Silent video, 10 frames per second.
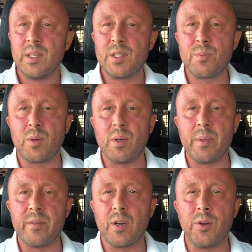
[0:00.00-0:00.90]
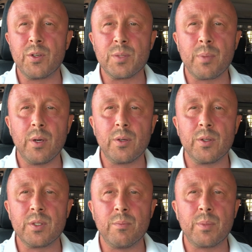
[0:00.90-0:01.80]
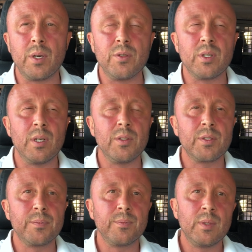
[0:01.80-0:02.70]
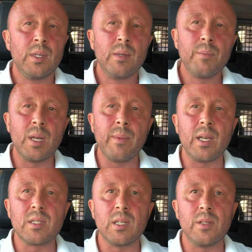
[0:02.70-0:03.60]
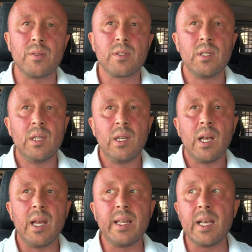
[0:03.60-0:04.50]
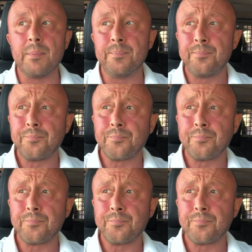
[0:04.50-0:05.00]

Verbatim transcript: it's probably a bit of hocus pocus and bro science, but it makes sense. And again,